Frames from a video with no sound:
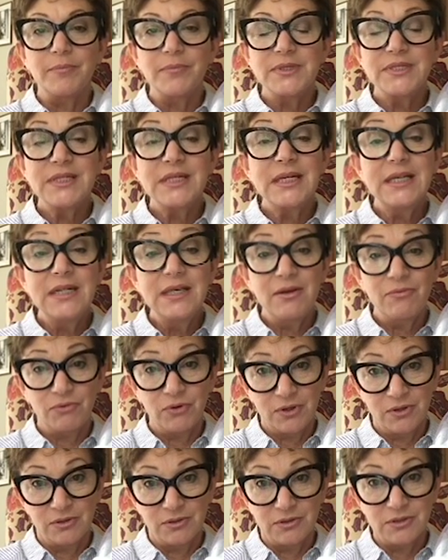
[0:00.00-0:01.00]

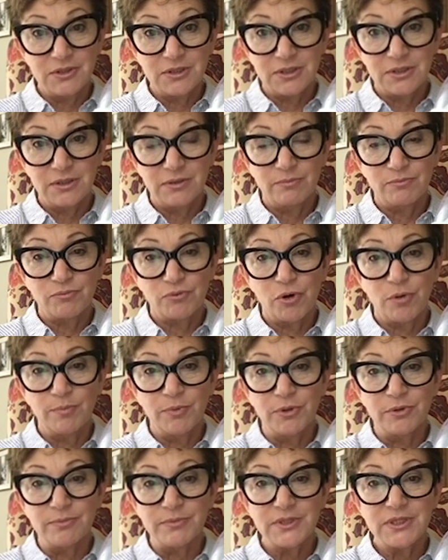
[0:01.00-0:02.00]
significant
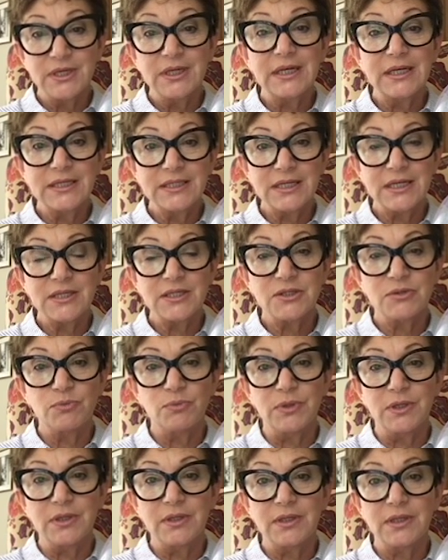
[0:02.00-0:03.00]
problems that exist
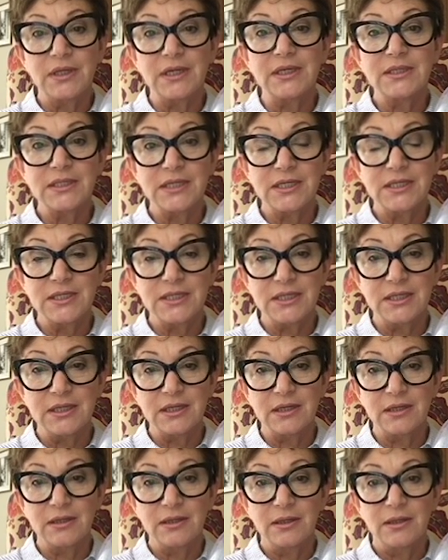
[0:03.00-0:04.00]
with
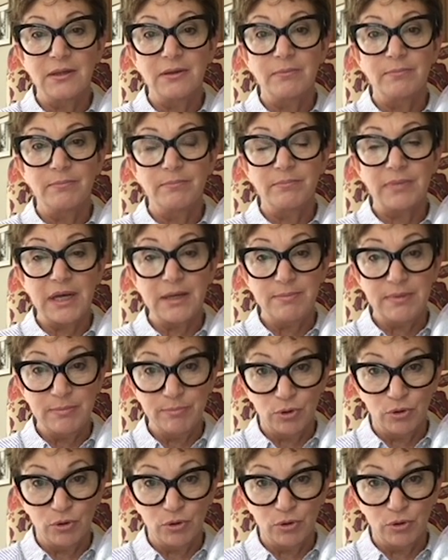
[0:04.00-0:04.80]
existing baby